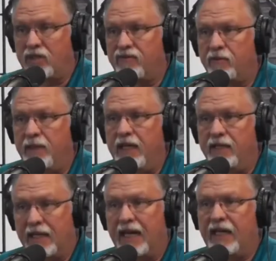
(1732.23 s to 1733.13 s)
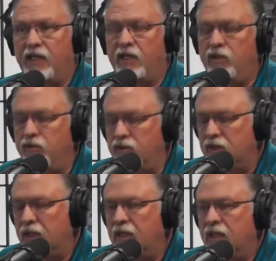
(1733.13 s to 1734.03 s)
for me that I can use.
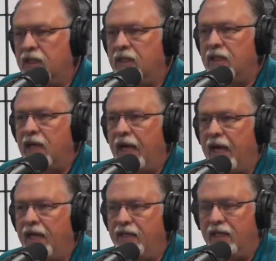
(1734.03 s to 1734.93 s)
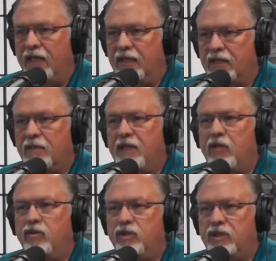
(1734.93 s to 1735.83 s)
And somebody
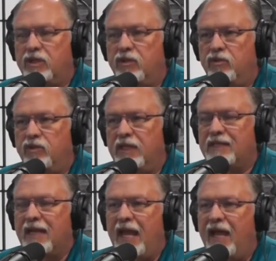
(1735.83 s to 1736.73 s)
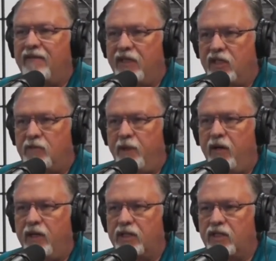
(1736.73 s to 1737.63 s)
who doesn't have the
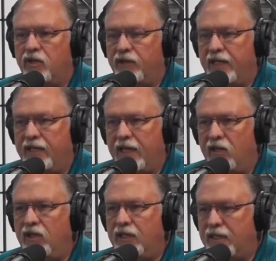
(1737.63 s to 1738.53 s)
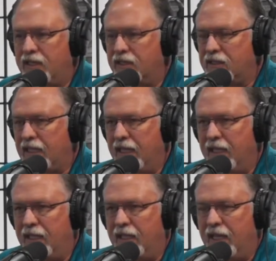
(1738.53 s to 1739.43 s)
experience, though, they look at this,
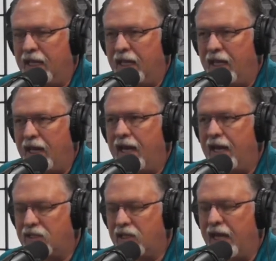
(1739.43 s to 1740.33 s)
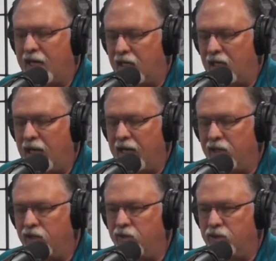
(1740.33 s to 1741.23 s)
and I actually had a
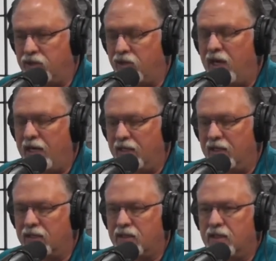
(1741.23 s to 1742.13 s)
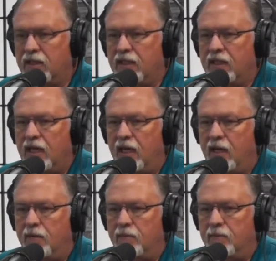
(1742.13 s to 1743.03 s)
client who was trying this.
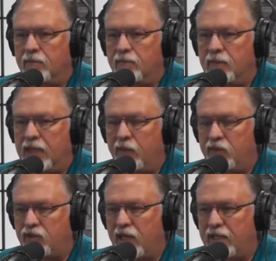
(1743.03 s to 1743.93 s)
They would try